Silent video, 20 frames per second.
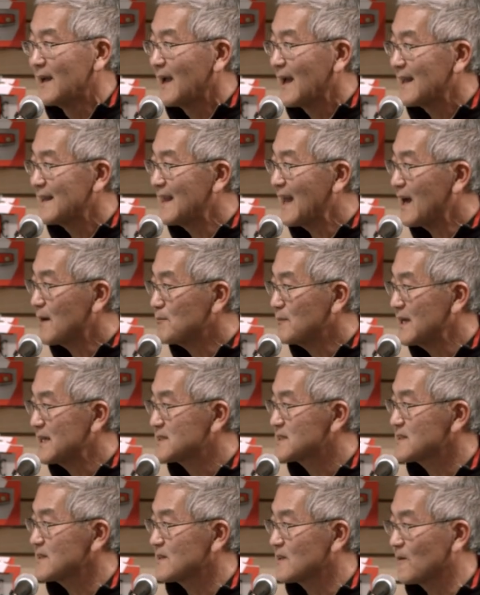And that
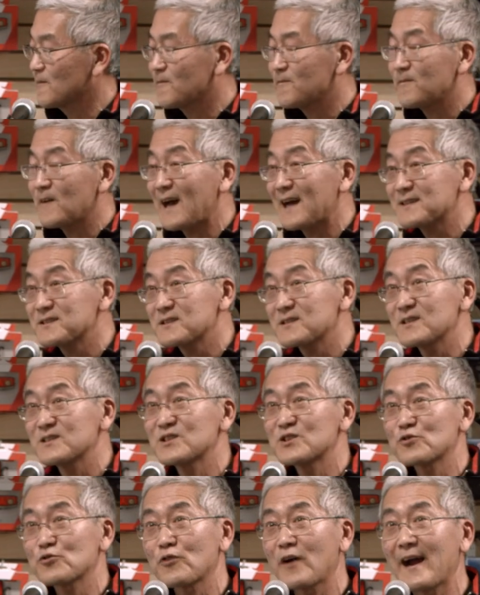makes it the
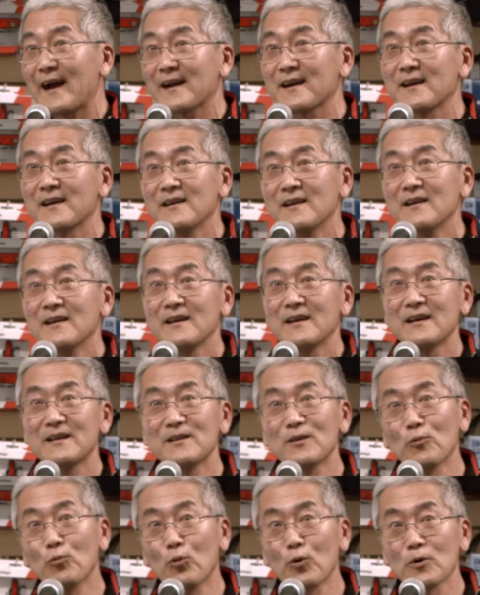fastest track in
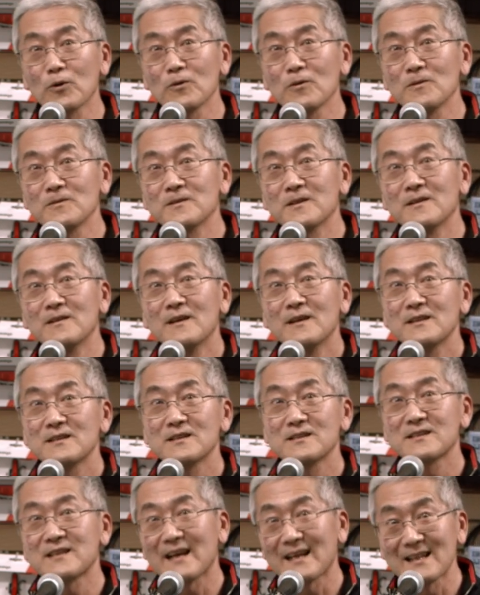the world to
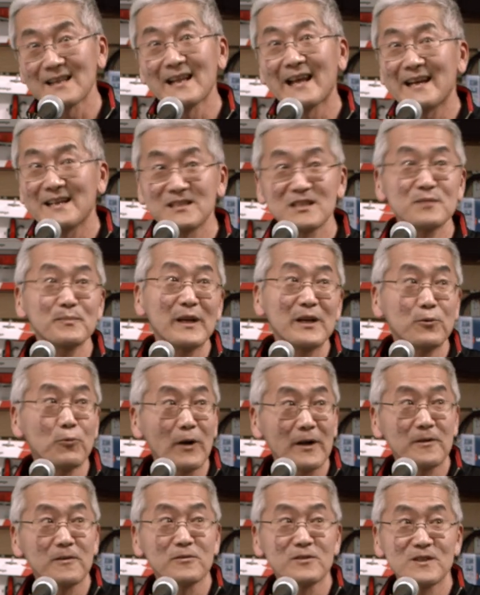set land speed
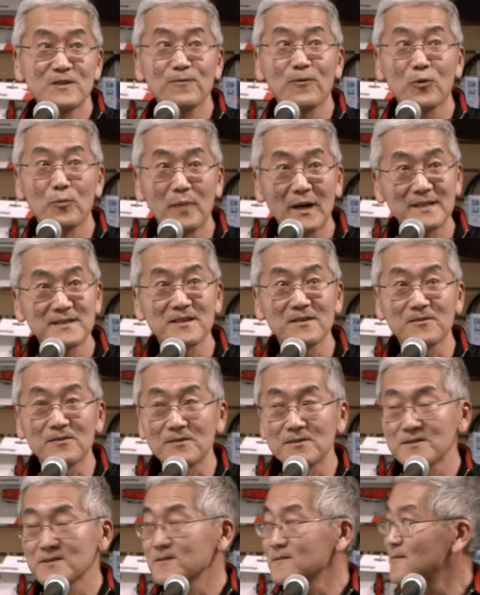records for
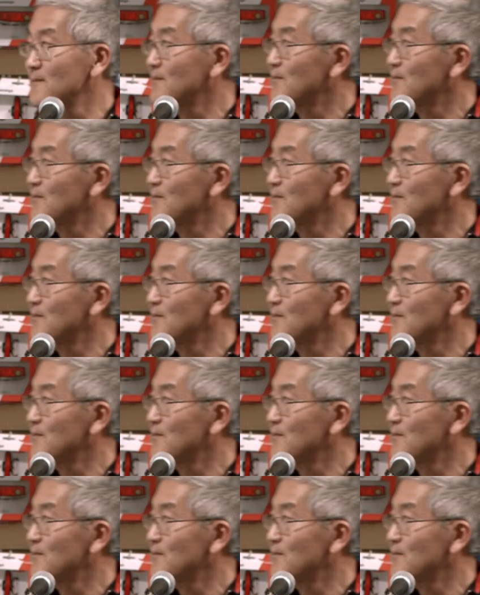bicycles.